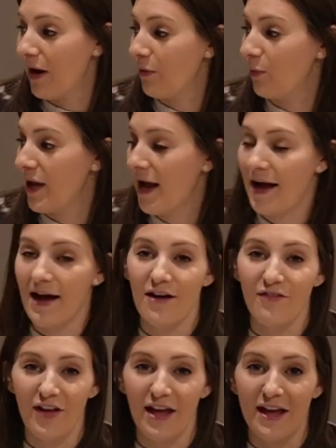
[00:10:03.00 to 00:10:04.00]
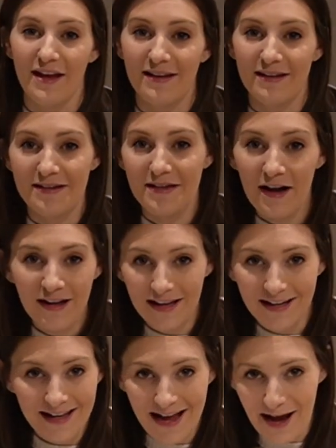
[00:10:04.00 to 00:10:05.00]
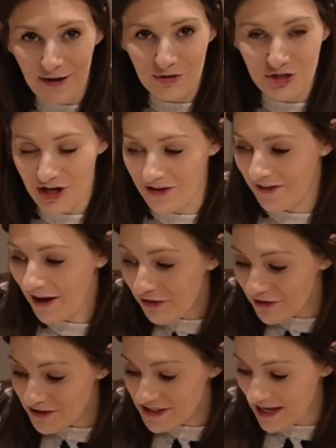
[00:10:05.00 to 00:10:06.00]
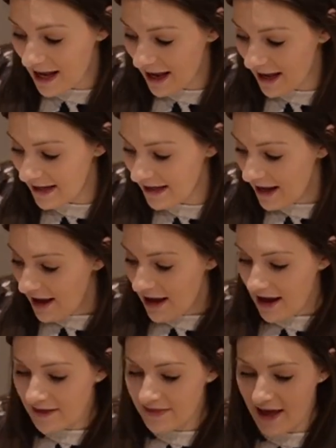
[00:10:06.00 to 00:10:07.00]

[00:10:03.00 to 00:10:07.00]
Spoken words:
and we have a nugget couch on the other side, and